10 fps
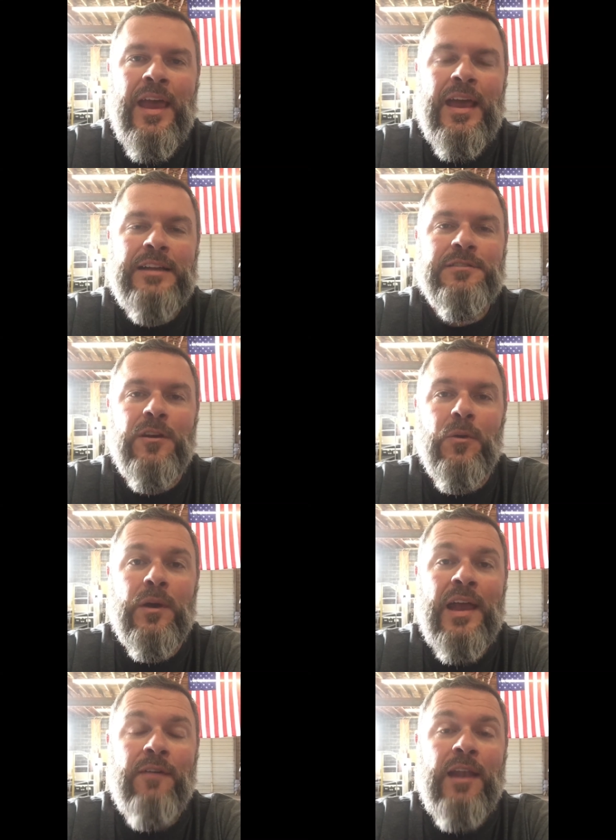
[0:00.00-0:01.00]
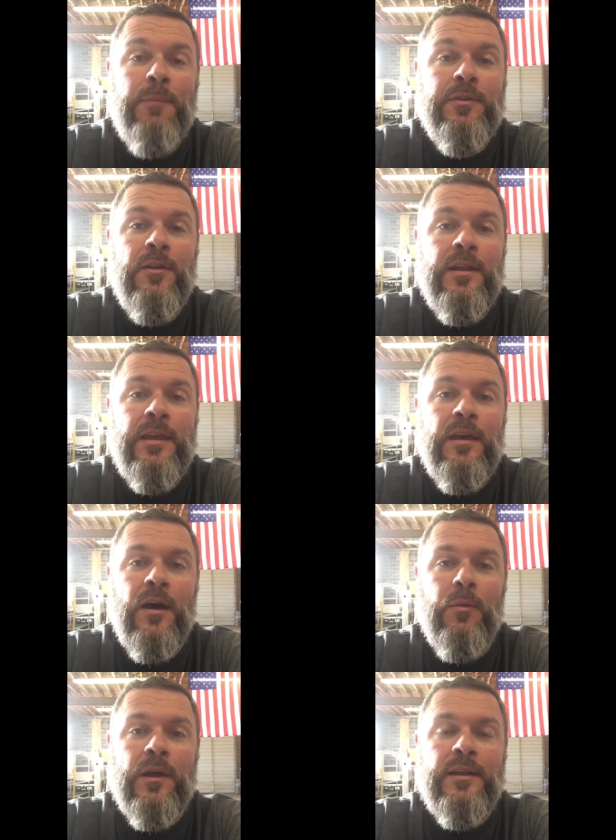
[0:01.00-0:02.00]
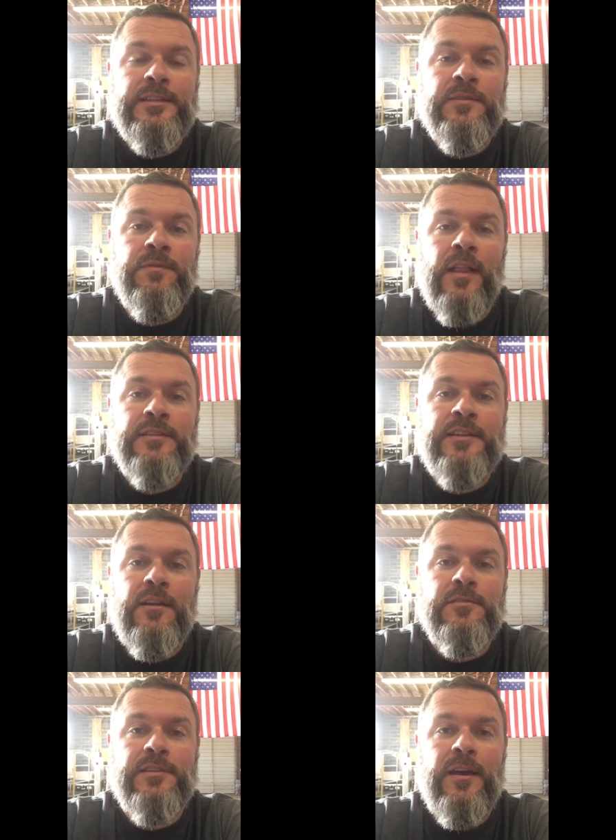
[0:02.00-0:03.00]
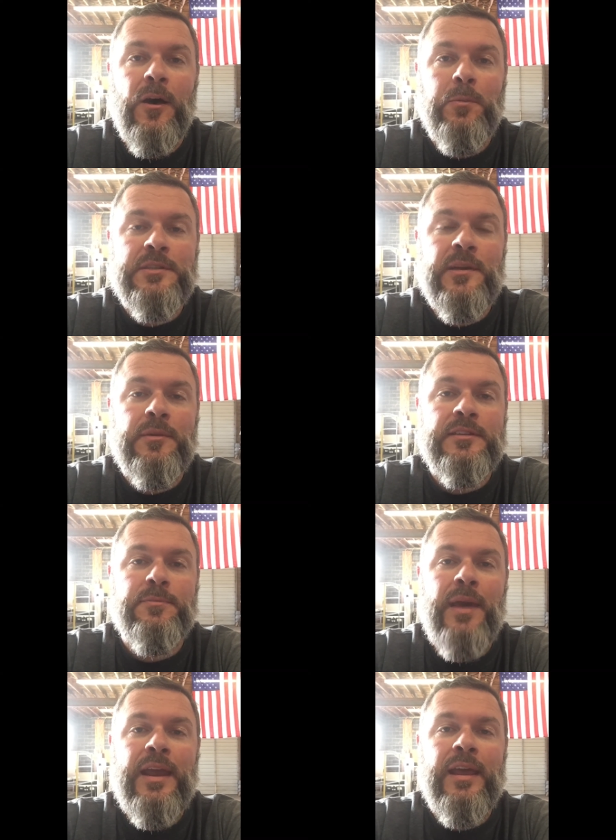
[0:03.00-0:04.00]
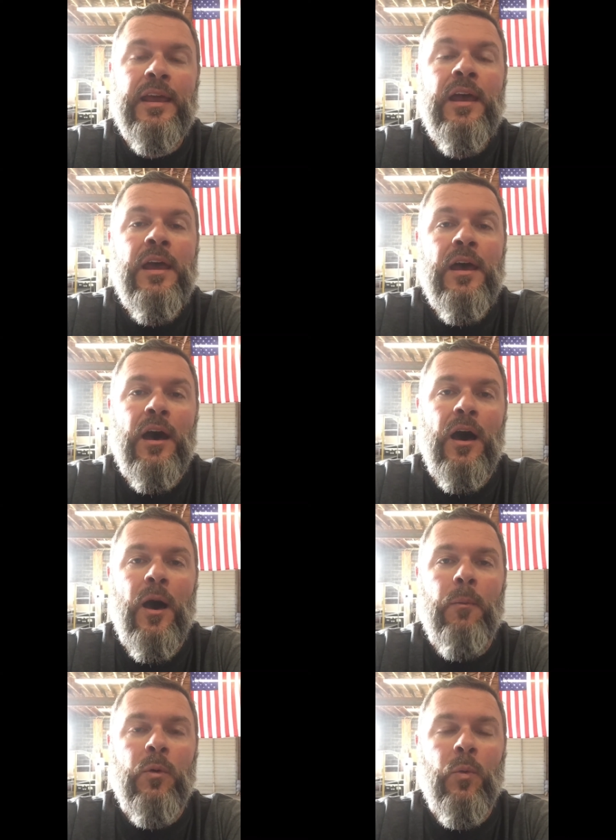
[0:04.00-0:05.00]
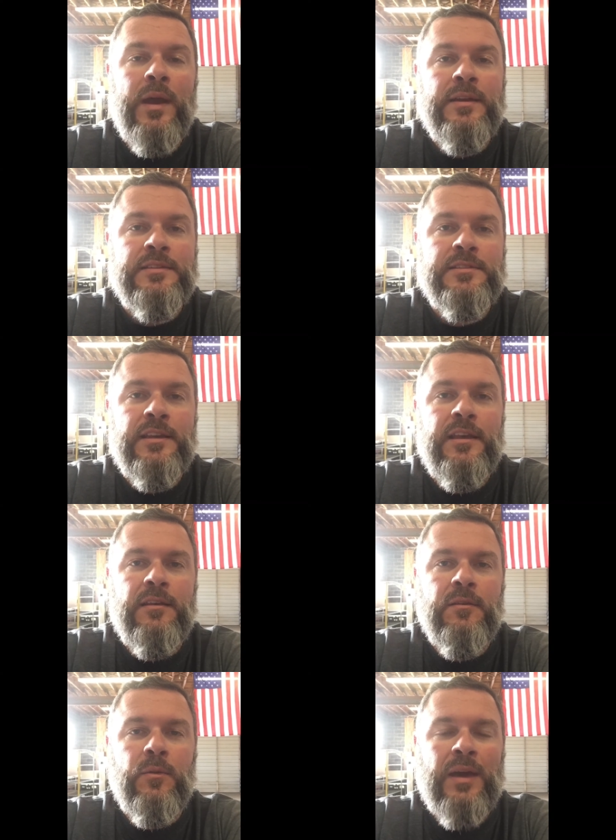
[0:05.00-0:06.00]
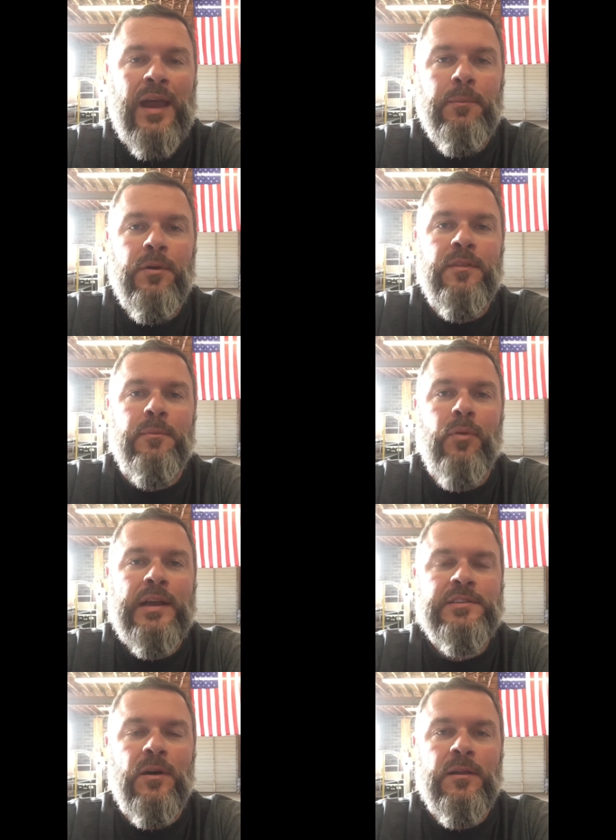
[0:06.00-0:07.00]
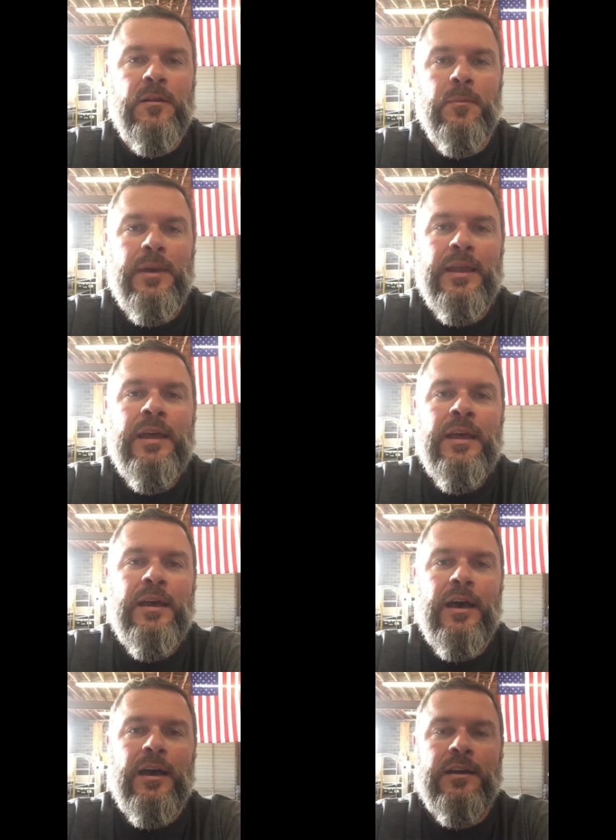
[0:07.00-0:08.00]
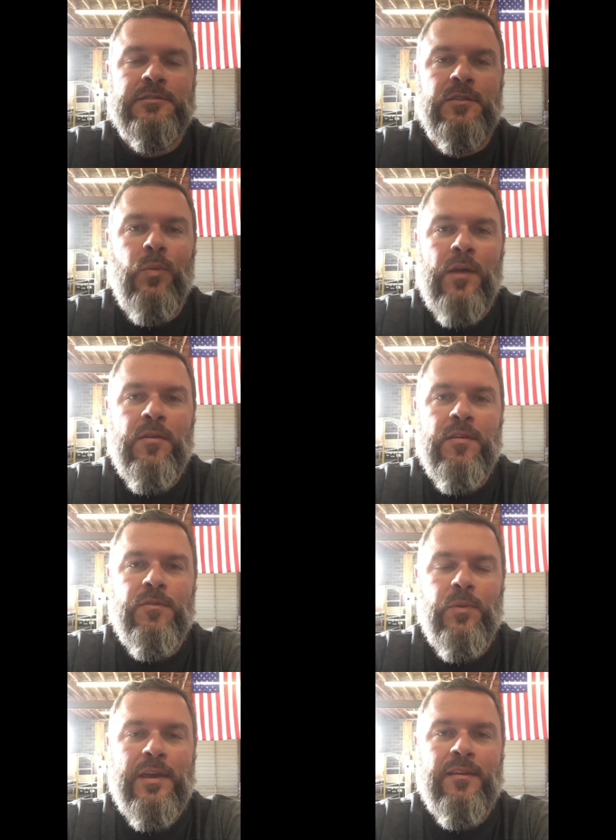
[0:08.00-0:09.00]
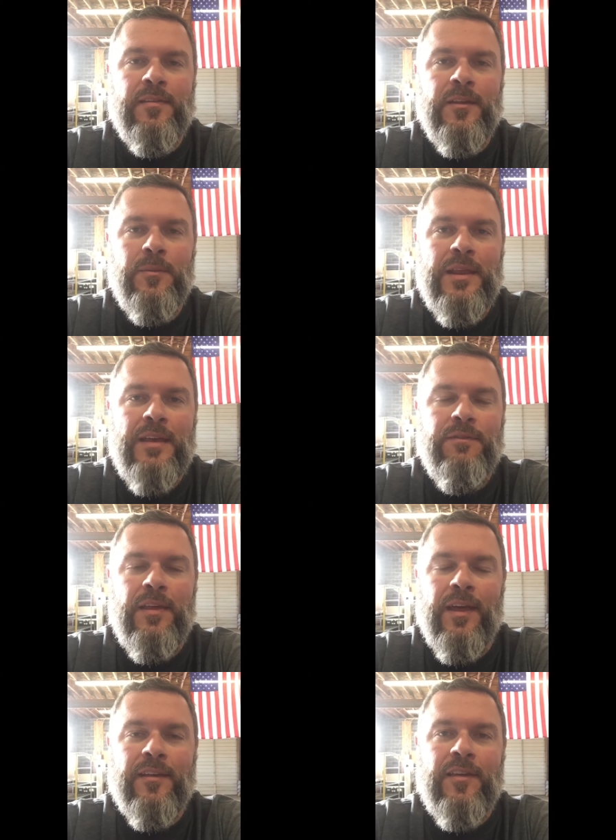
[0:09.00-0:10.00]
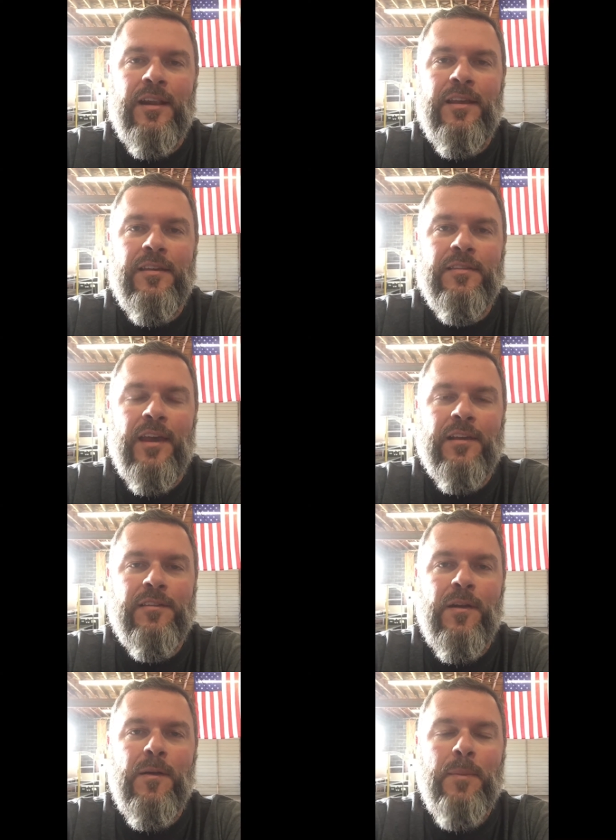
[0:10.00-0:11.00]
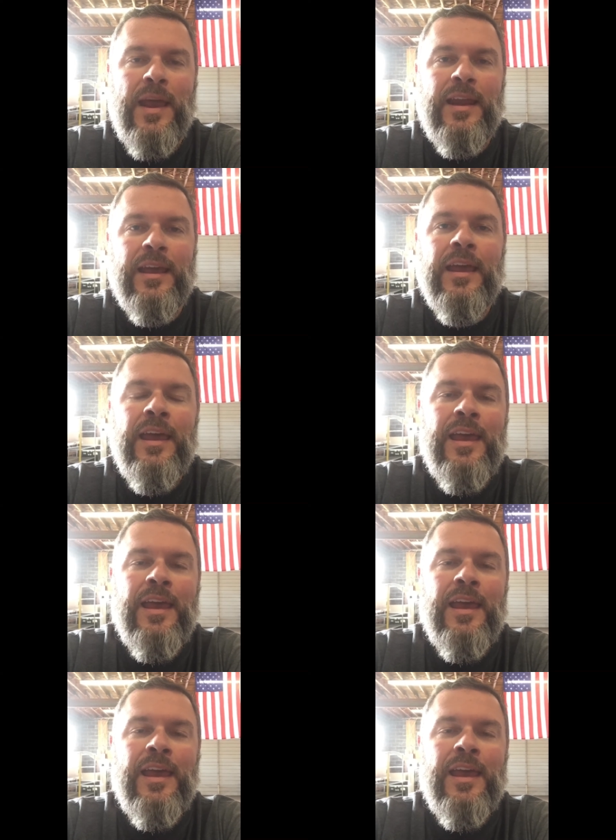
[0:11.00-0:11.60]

And so we're going to have an opportunity. Uh, we're going to need some volunteers to help with some of this painting. Uh, we're waiting to see. We're kind of putting the brakes on a little bit because uh, the weather this week is a little bit iffy. Like I said, it is exterior painting.